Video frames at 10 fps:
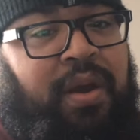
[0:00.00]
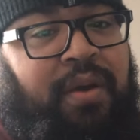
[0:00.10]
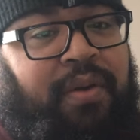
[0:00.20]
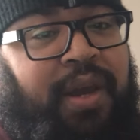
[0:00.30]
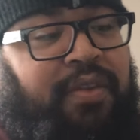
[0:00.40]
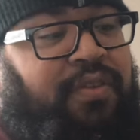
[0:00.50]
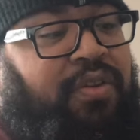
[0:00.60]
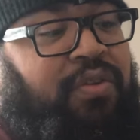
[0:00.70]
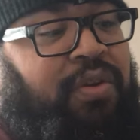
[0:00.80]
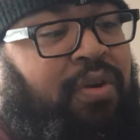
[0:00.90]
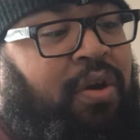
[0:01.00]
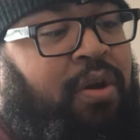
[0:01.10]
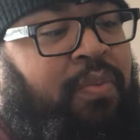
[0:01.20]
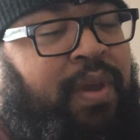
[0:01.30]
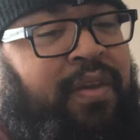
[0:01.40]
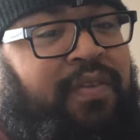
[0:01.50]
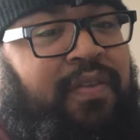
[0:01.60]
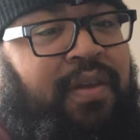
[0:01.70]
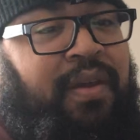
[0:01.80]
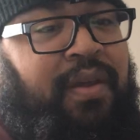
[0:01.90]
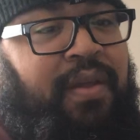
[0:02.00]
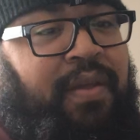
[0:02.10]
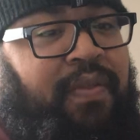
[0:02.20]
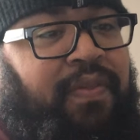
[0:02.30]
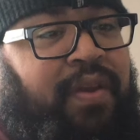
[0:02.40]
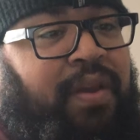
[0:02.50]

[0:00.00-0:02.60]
Okay, so you can always think